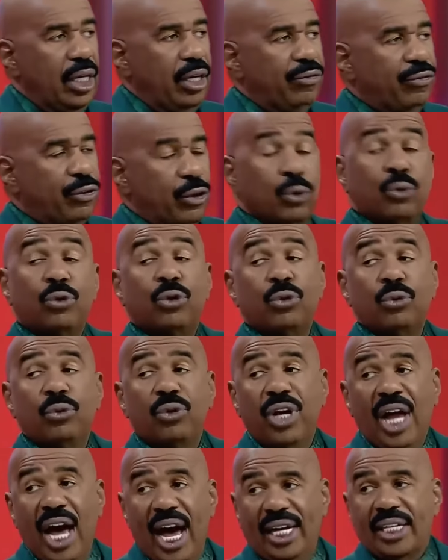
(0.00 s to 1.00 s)
If you do
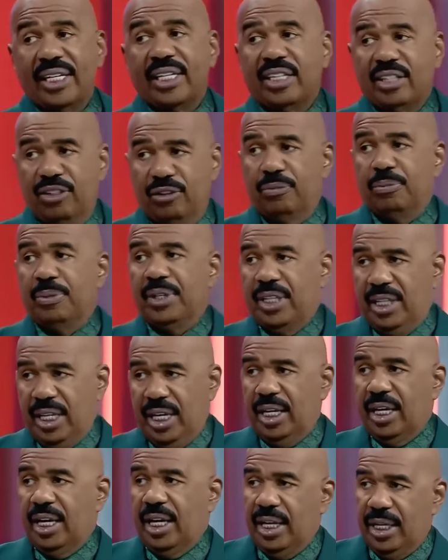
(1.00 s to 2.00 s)
not give me
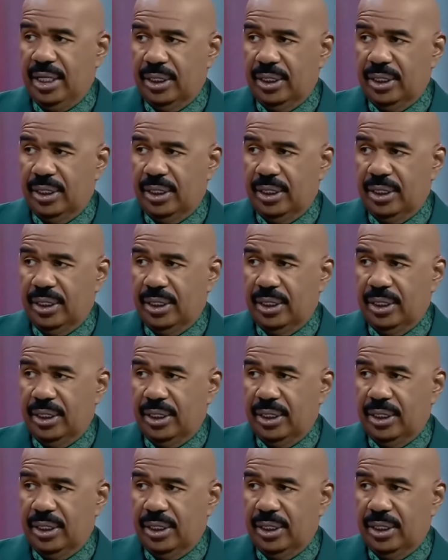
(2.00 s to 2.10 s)
that